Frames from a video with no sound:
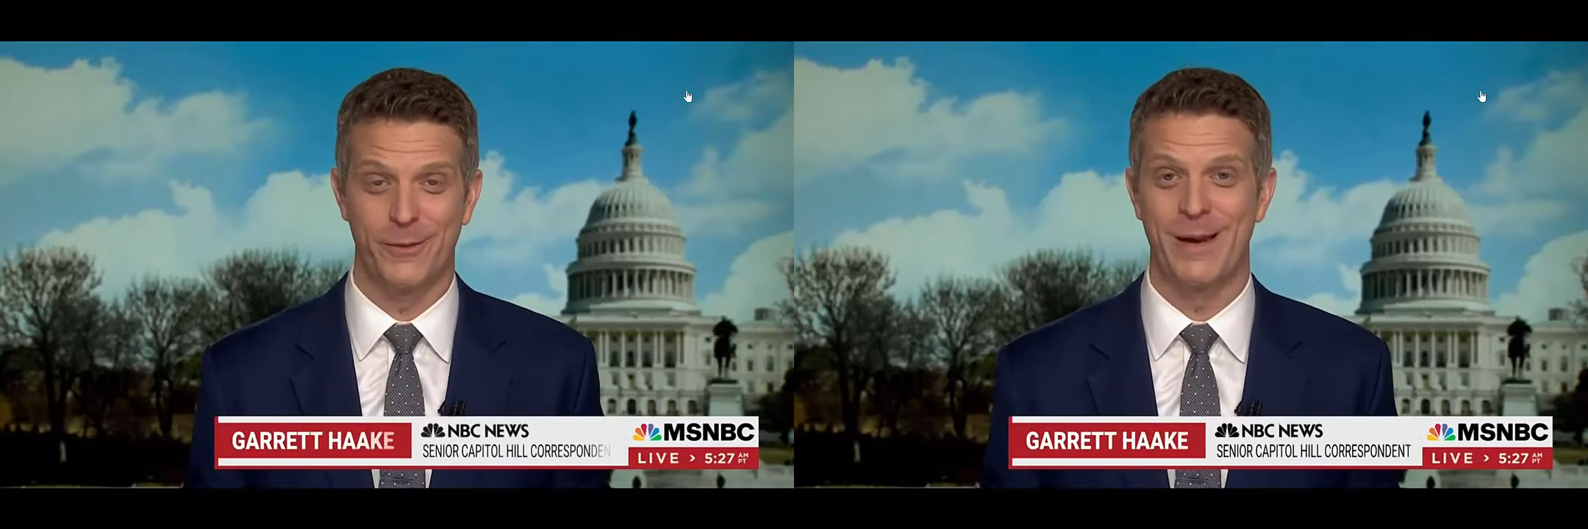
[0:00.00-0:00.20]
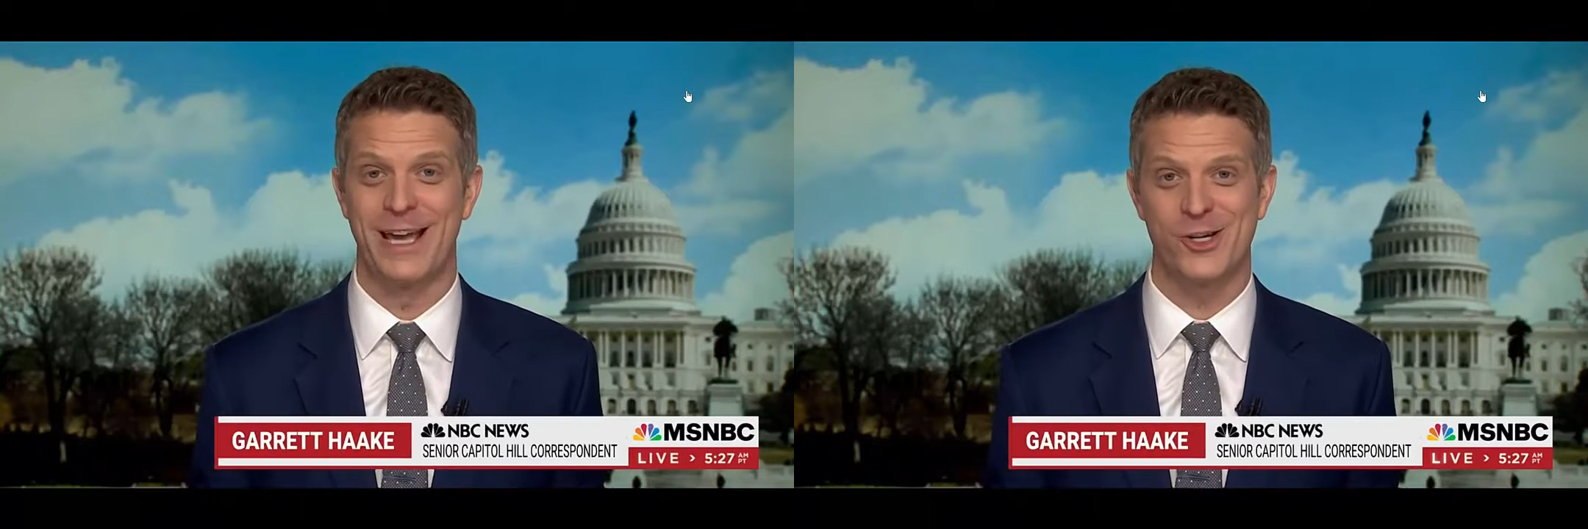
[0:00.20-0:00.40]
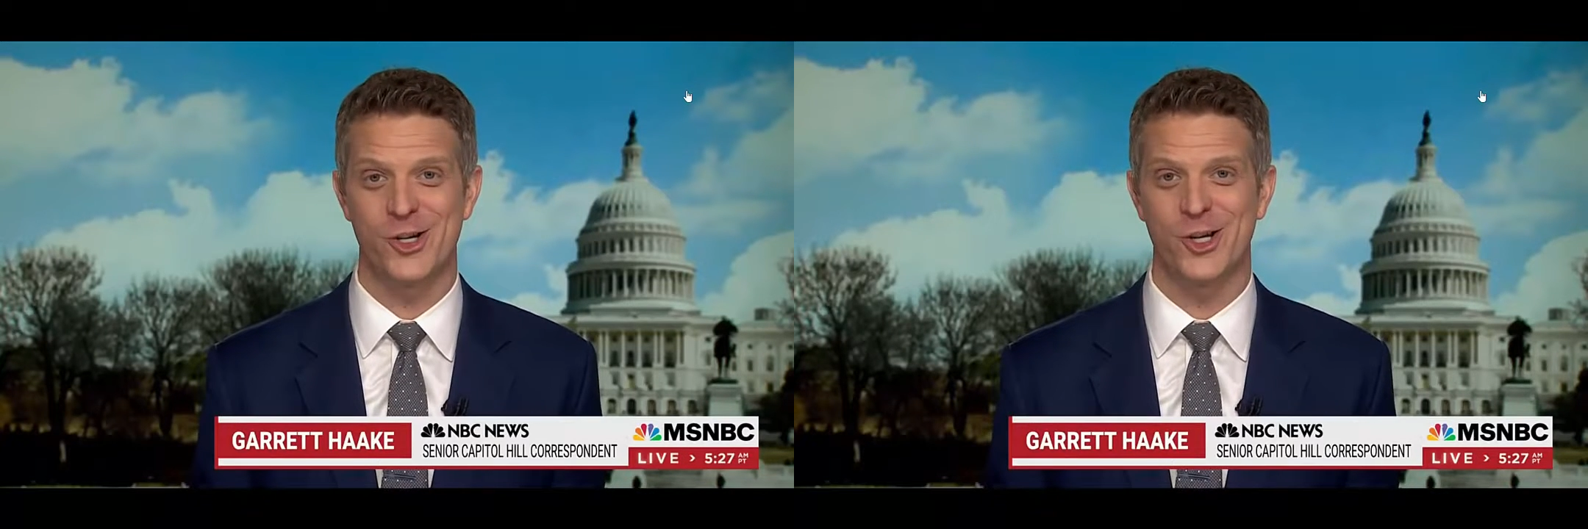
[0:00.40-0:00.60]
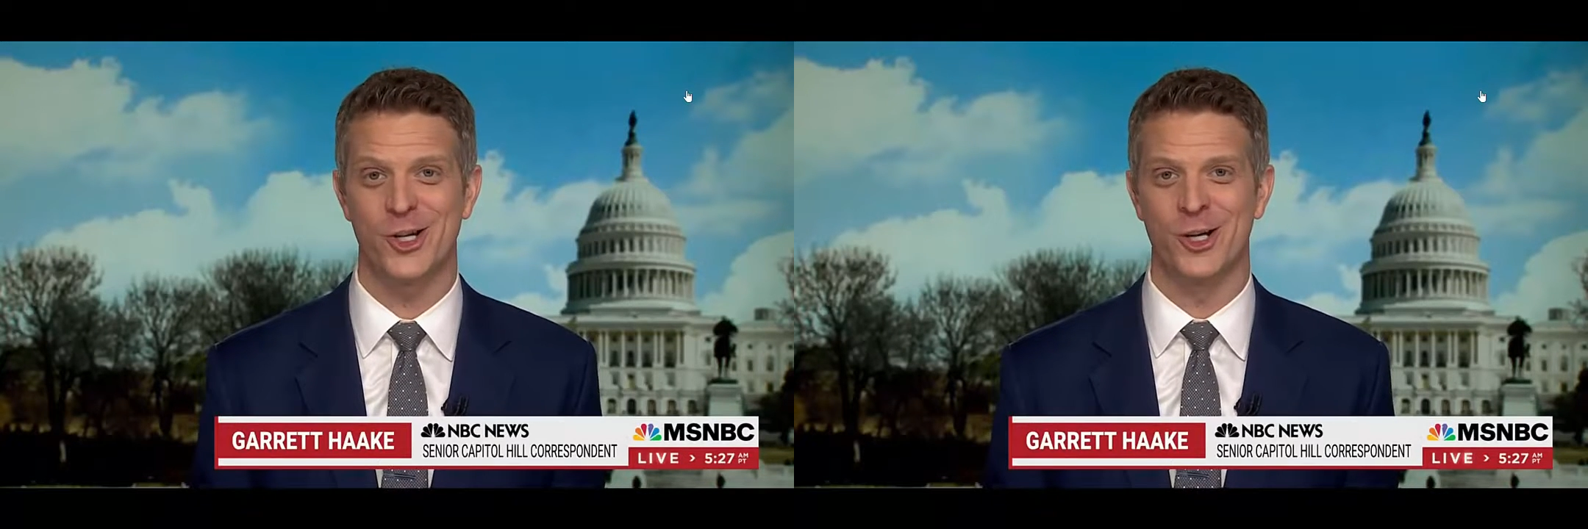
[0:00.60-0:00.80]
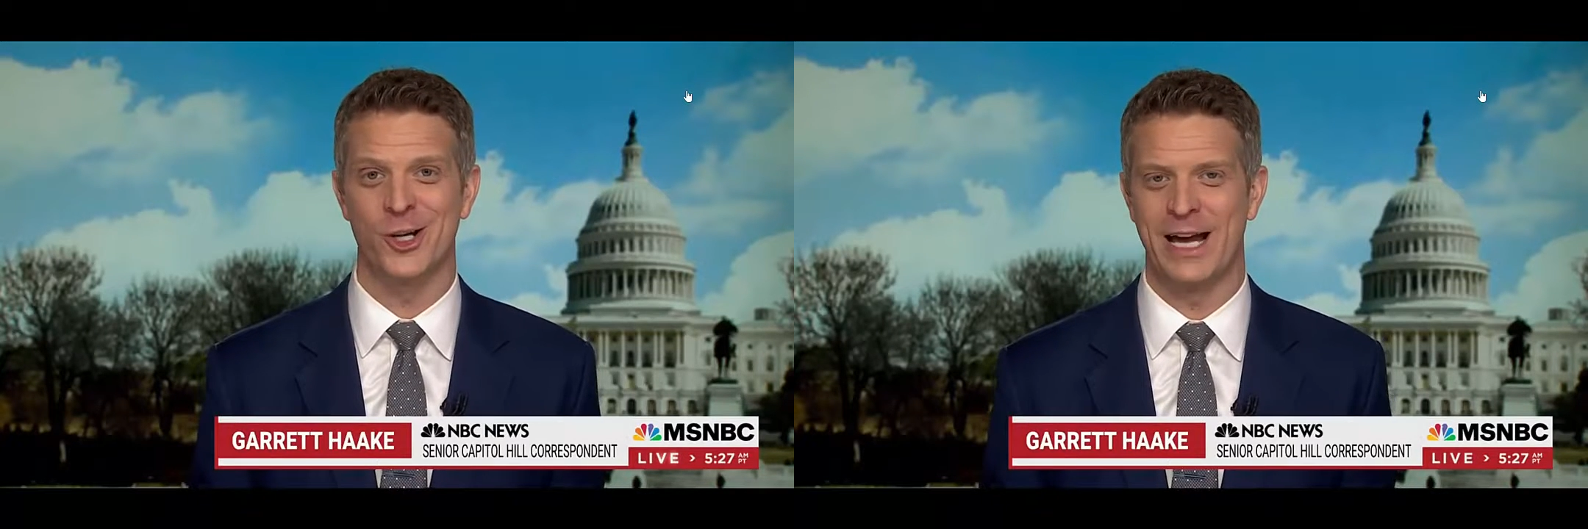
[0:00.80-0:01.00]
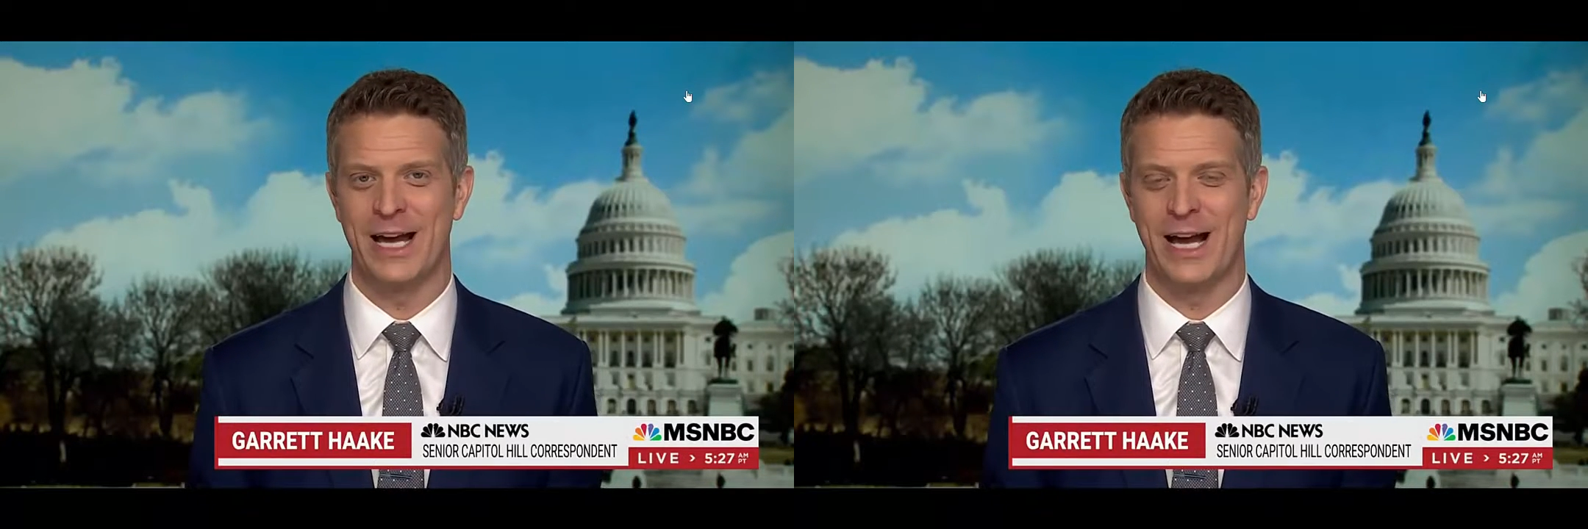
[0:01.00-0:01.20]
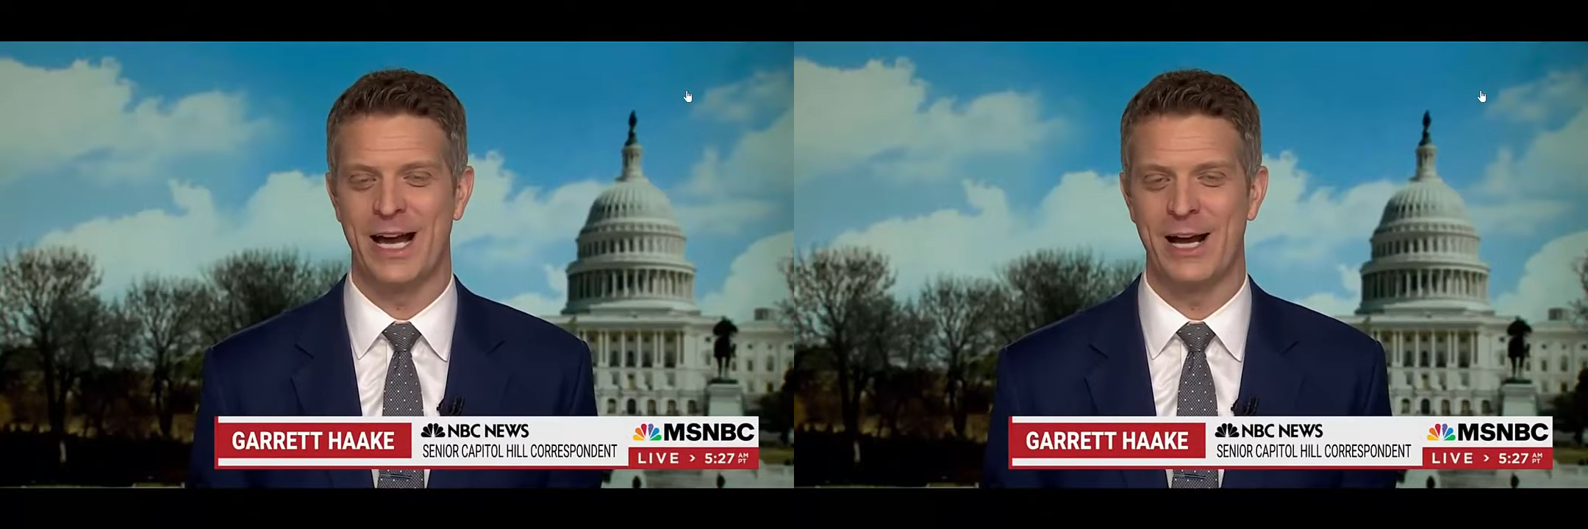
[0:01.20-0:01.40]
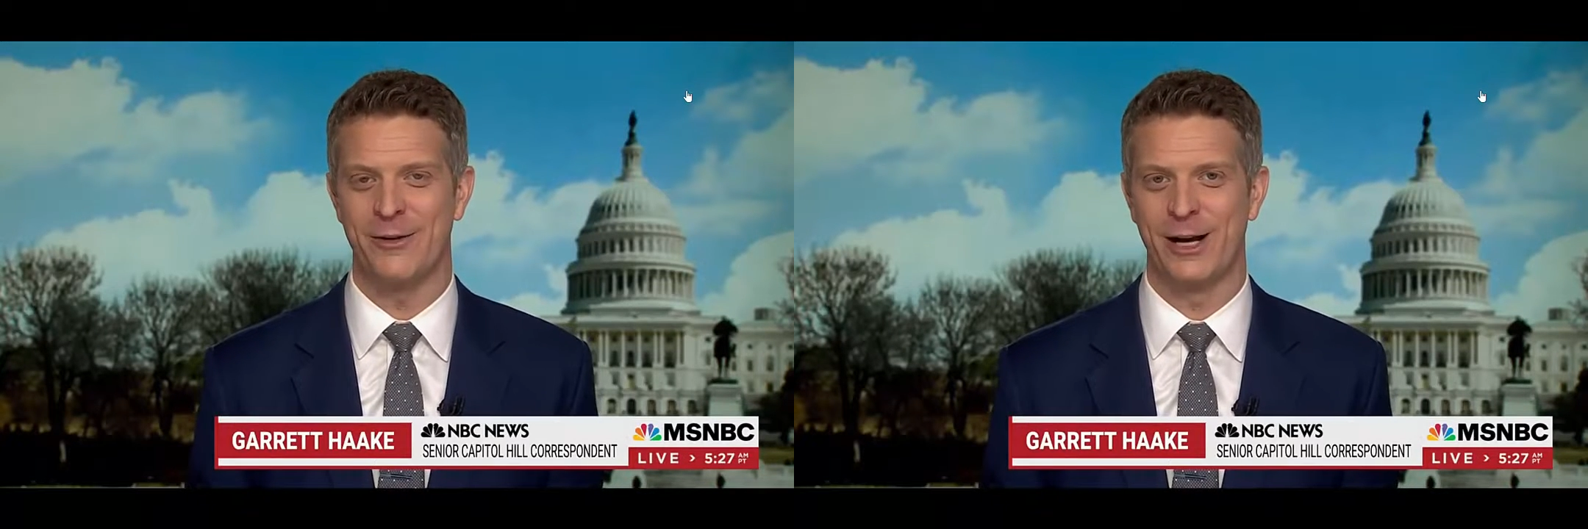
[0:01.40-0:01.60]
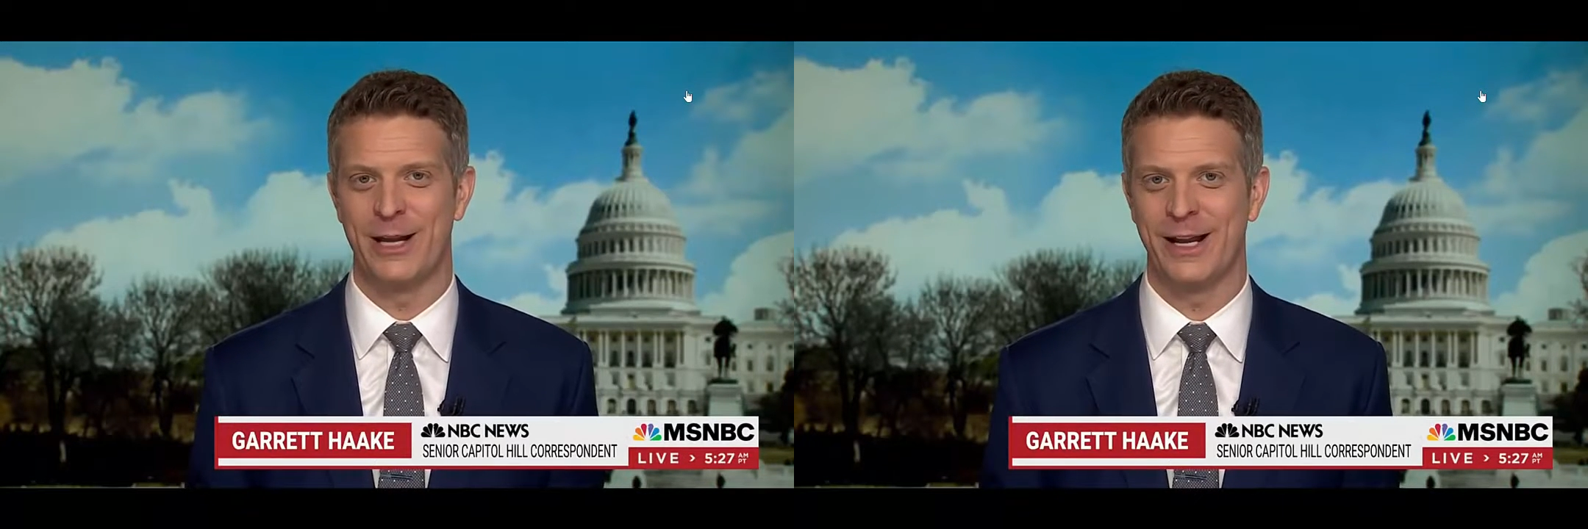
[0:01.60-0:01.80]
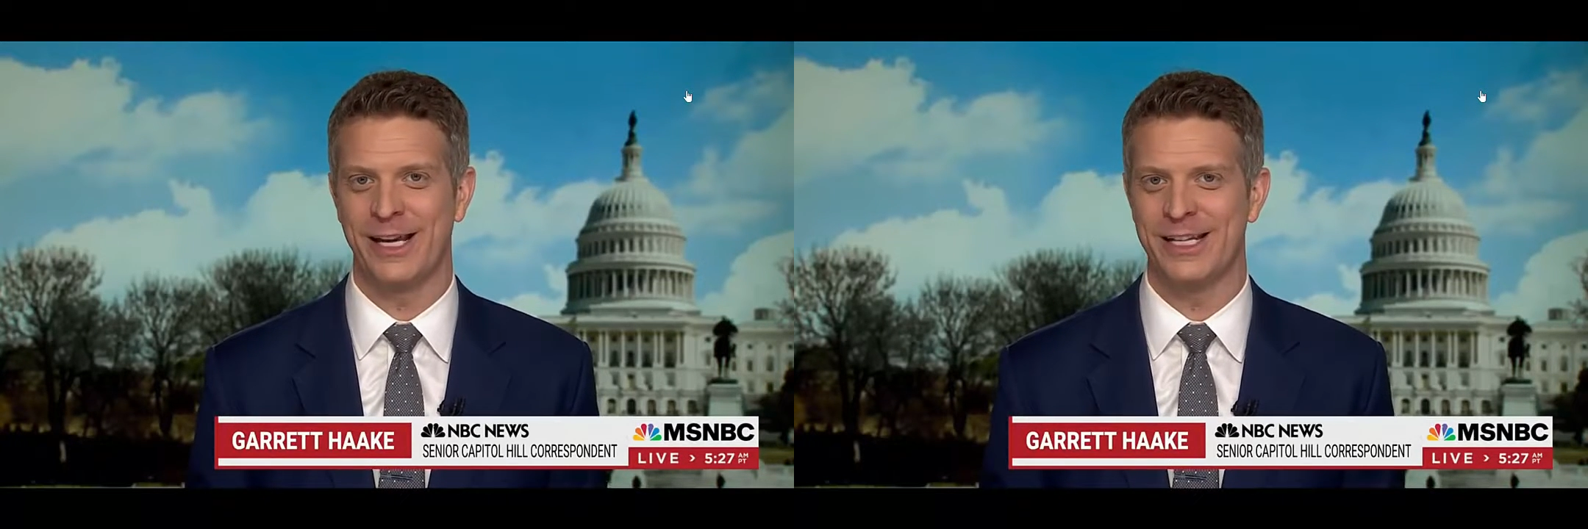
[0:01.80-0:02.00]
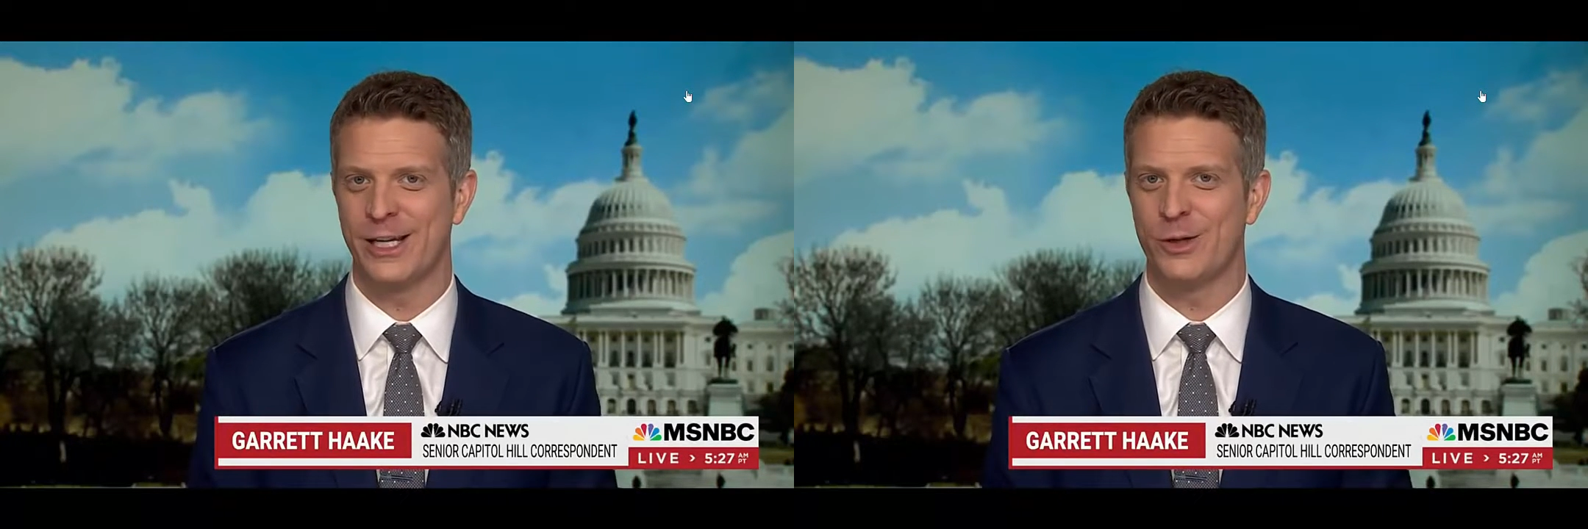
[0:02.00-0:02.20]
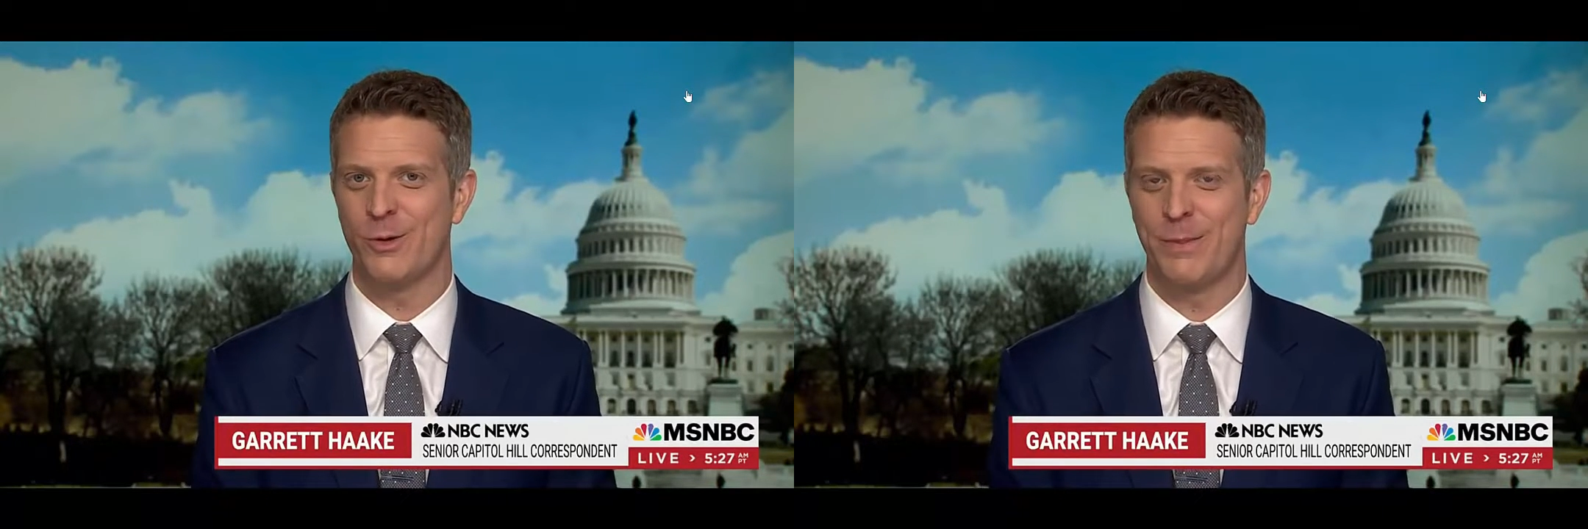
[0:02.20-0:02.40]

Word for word: on that FBI raid. But I can tell you mm.